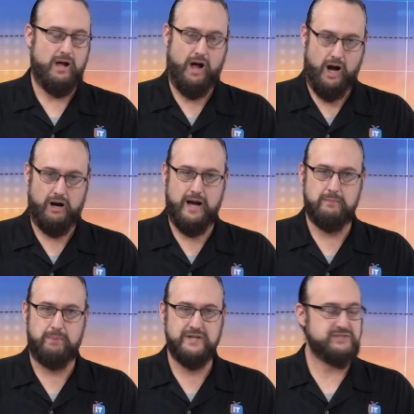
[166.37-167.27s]
All
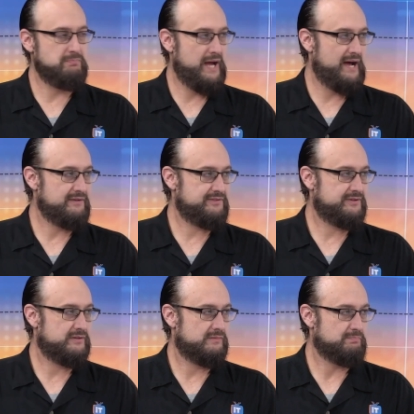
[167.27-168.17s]
right, bunch of math
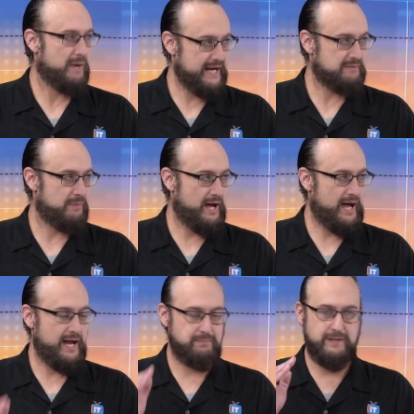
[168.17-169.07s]
made
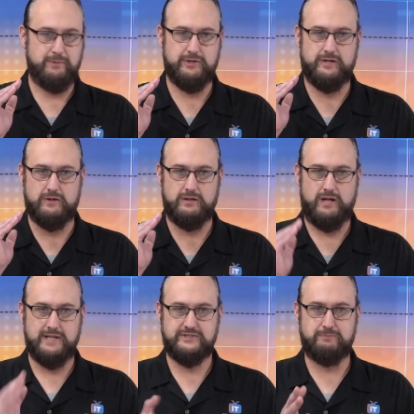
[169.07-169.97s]
by people that are a
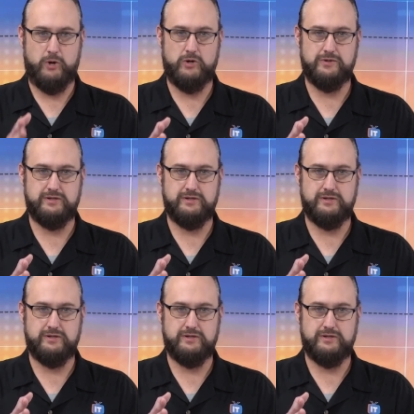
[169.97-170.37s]
lot smarter